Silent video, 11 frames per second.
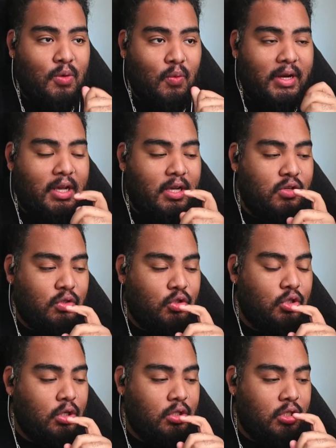
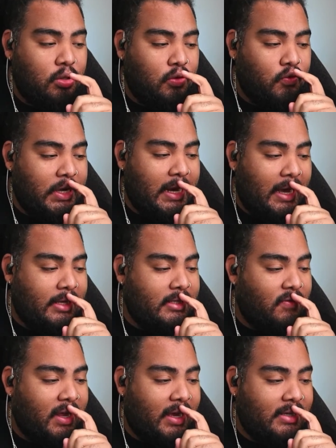
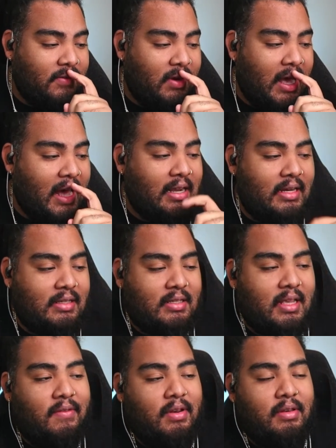1-800-223-9797, Hot
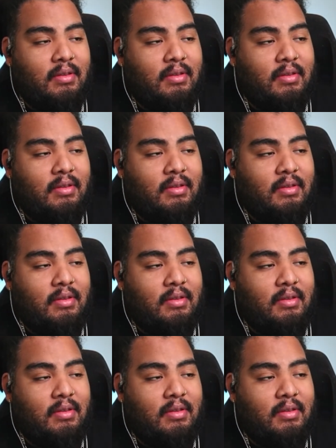97.